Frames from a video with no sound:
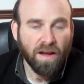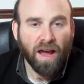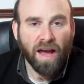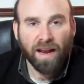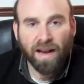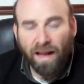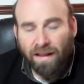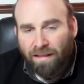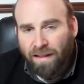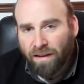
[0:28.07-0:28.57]

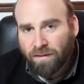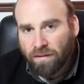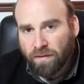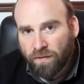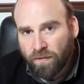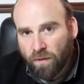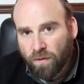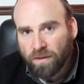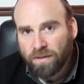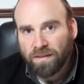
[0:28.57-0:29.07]
And I'd like to
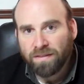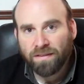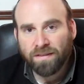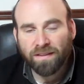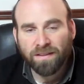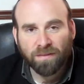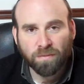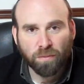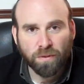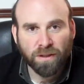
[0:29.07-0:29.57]
focus
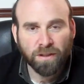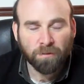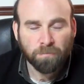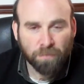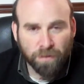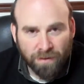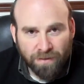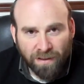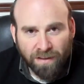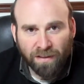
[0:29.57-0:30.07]
this week
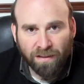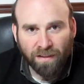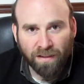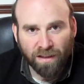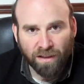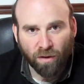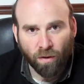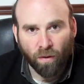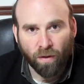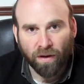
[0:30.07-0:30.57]

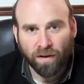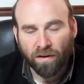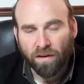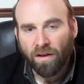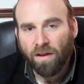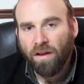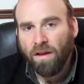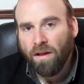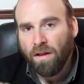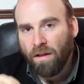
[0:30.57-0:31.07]
particularly on
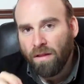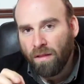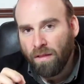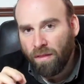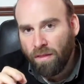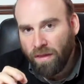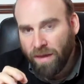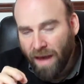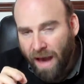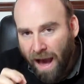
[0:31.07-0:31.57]

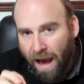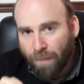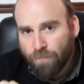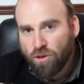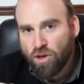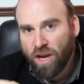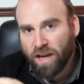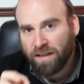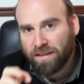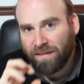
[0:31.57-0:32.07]
the
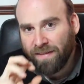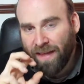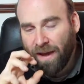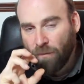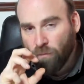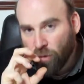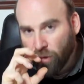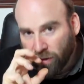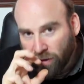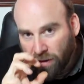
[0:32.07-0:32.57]
objects
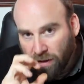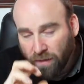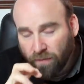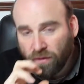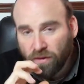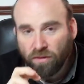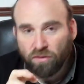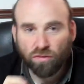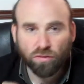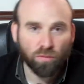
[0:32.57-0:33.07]
that were
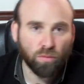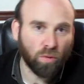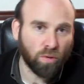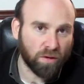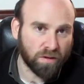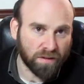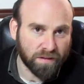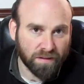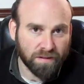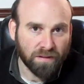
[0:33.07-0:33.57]
given
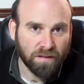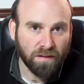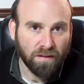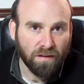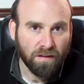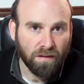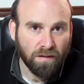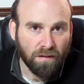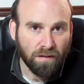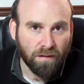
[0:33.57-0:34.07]
towards
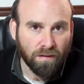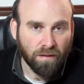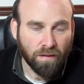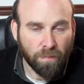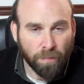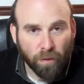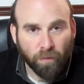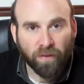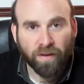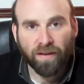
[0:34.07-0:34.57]
the
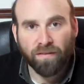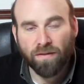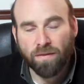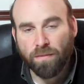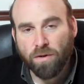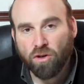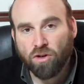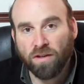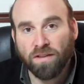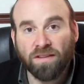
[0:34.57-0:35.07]
building of the
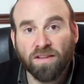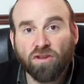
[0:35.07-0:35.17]
Mishkan.